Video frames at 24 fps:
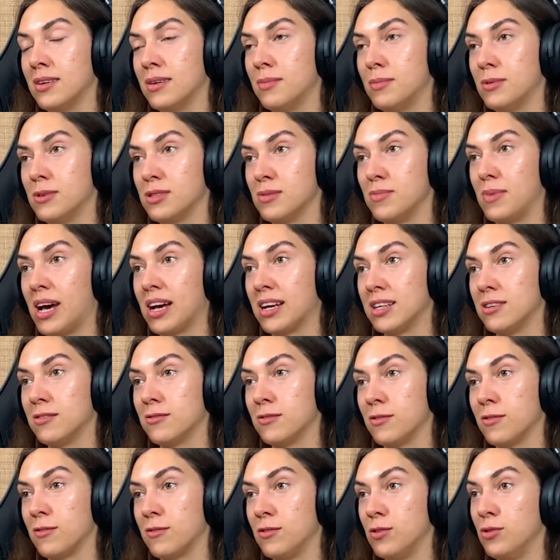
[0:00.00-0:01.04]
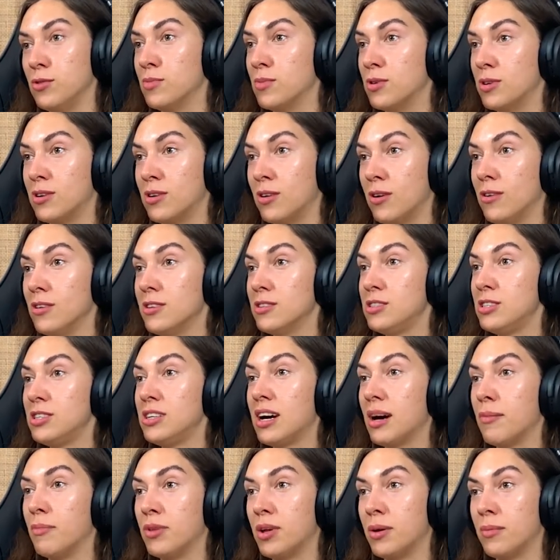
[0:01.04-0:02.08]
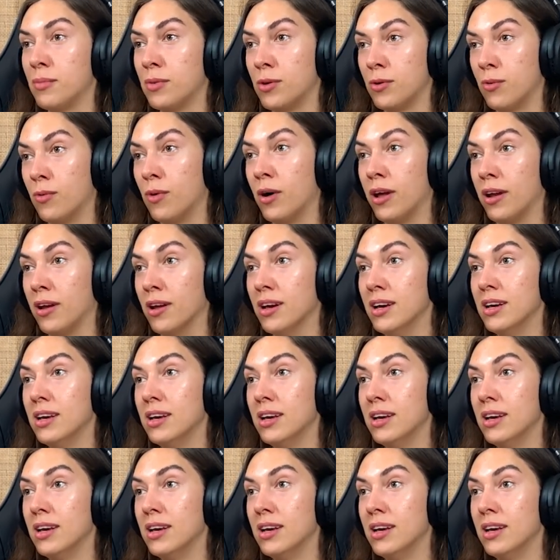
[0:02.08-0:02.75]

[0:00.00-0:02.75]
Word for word: perspective of numerology, I'm number one.